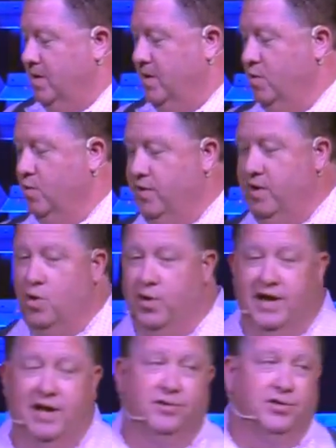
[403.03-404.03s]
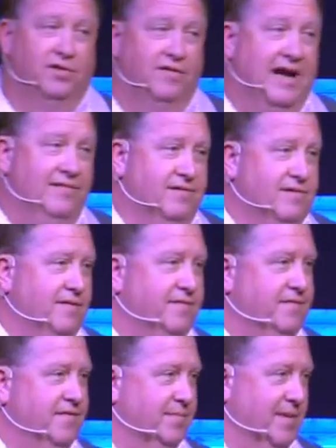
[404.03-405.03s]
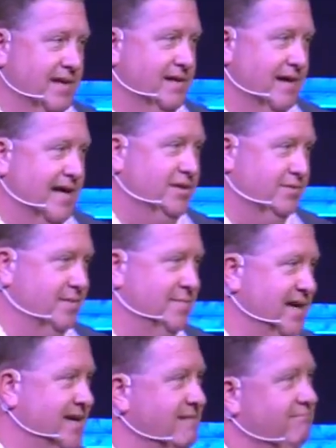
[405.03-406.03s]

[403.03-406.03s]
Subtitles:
You were the only other survivor of the plane crash with me.